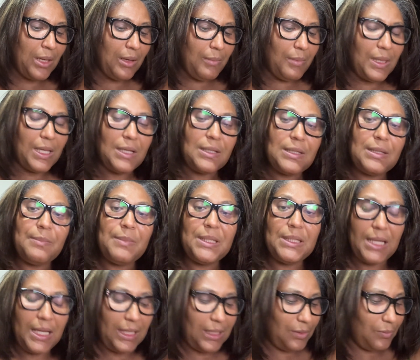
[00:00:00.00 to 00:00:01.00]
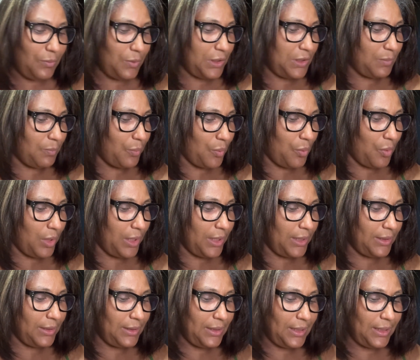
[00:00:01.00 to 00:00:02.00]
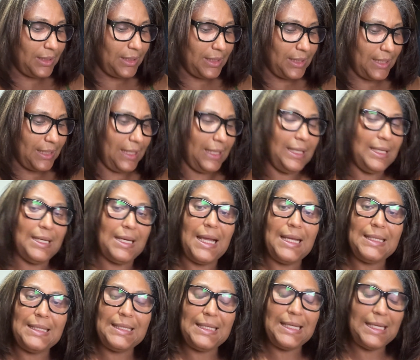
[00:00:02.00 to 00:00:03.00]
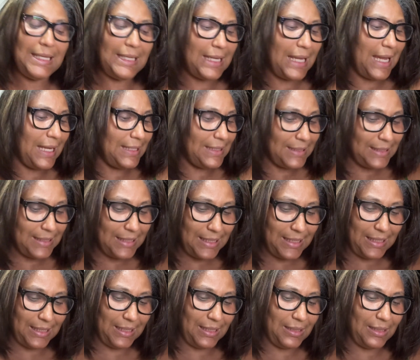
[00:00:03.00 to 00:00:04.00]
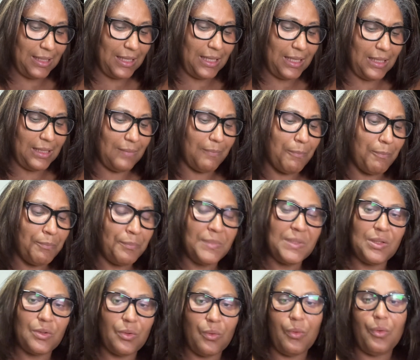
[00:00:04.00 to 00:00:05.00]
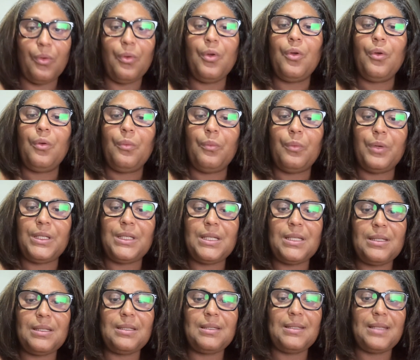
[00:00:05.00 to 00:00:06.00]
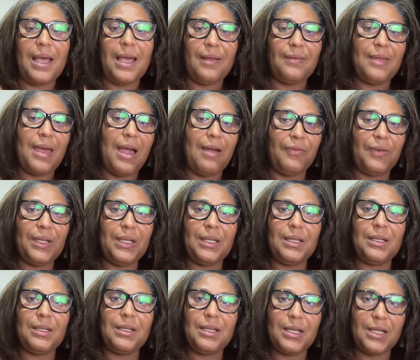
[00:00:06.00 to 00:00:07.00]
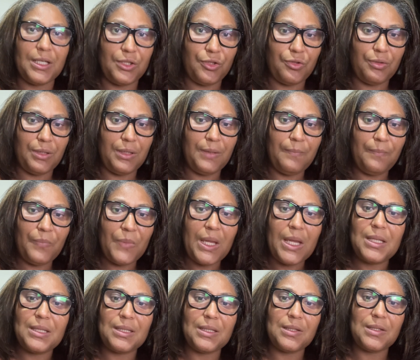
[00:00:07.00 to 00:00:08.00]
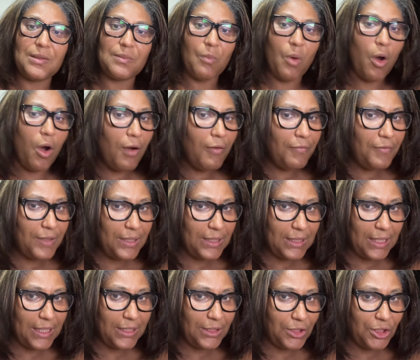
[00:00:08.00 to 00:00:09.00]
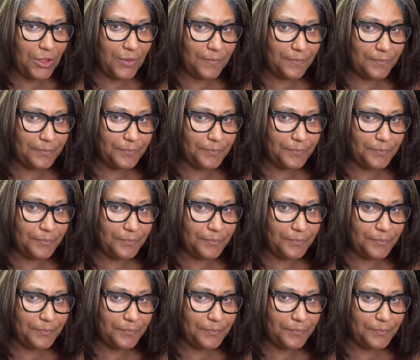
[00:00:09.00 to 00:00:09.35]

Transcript: Nelson Mandela was born in 1918 in Mzo, which is a South African country. It's a small village.